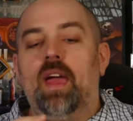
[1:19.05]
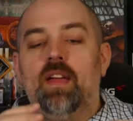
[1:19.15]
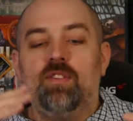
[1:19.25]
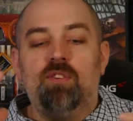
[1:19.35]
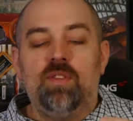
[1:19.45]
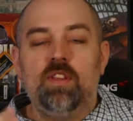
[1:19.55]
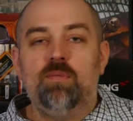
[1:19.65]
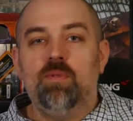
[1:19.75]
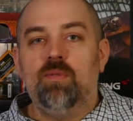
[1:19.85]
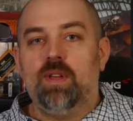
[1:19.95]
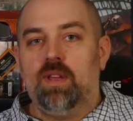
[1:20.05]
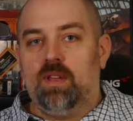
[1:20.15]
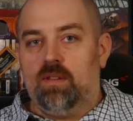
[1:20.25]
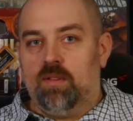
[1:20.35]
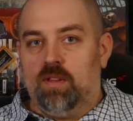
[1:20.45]
And so this
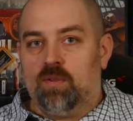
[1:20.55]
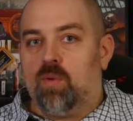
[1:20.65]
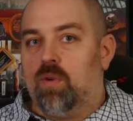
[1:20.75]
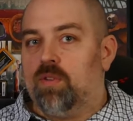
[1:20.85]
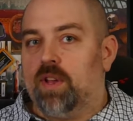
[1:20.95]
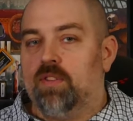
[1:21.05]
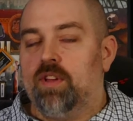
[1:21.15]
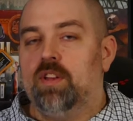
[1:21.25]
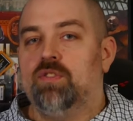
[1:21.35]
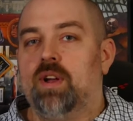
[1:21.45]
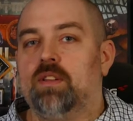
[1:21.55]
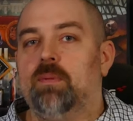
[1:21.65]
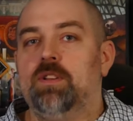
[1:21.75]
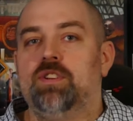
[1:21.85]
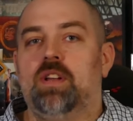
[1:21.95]
movie is, of course, like I said, directed
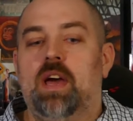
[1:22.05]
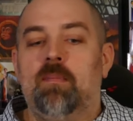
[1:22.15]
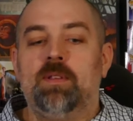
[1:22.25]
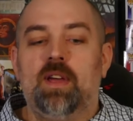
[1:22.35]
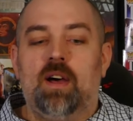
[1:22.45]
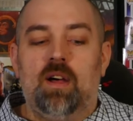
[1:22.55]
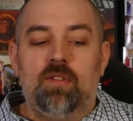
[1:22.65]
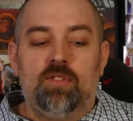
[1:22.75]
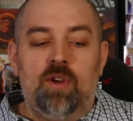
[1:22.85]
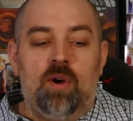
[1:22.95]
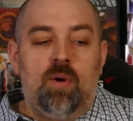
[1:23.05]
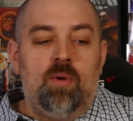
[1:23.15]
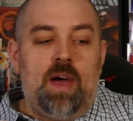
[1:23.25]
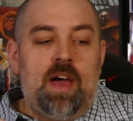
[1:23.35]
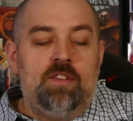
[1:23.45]
by Judd Apatow.
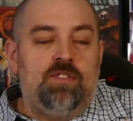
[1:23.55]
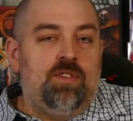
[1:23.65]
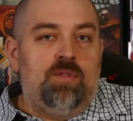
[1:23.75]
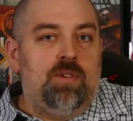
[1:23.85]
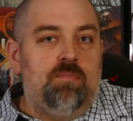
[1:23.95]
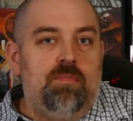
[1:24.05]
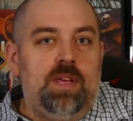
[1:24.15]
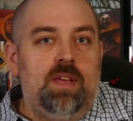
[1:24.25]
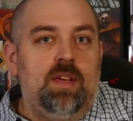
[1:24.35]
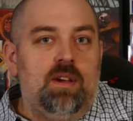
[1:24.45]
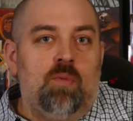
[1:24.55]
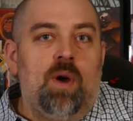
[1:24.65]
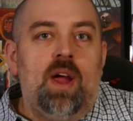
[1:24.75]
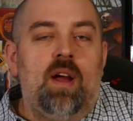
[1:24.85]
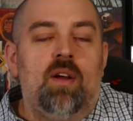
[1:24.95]
So as you can be
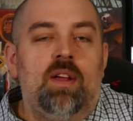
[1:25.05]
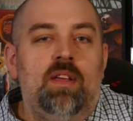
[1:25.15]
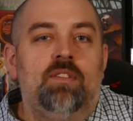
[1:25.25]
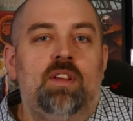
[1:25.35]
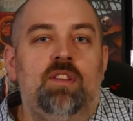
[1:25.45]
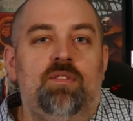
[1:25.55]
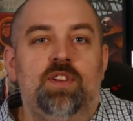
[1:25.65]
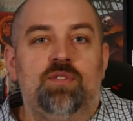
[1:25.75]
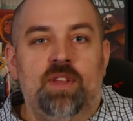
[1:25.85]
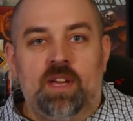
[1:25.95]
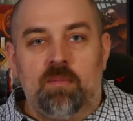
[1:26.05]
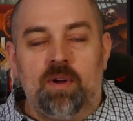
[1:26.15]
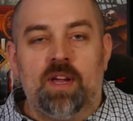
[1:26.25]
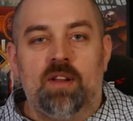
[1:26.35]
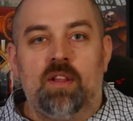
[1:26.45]
aware, he's an individual that can
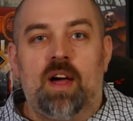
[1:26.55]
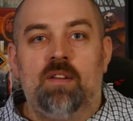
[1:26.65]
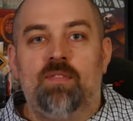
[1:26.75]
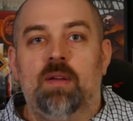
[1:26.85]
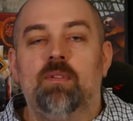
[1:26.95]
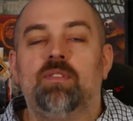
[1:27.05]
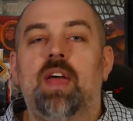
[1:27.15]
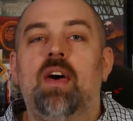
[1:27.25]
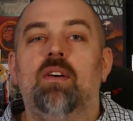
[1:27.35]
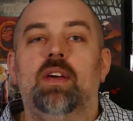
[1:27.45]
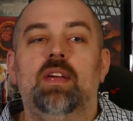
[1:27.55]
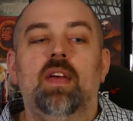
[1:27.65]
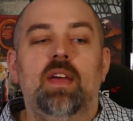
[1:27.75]
bring in a lot of famous talent.